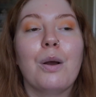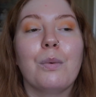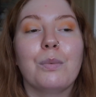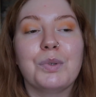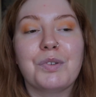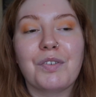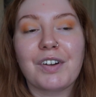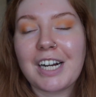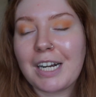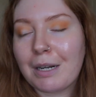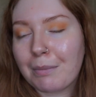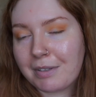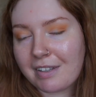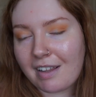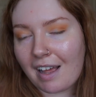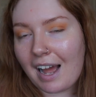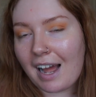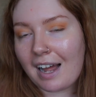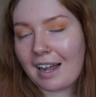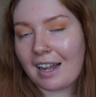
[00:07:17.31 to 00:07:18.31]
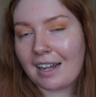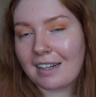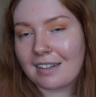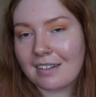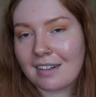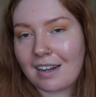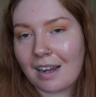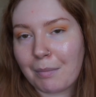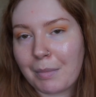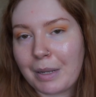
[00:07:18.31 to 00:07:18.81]
was very upset,
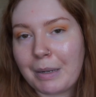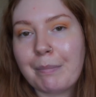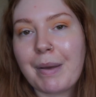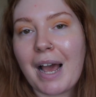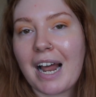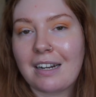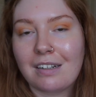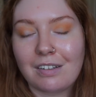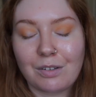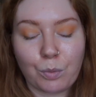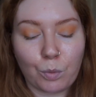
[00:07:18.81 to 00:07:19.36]
and in penance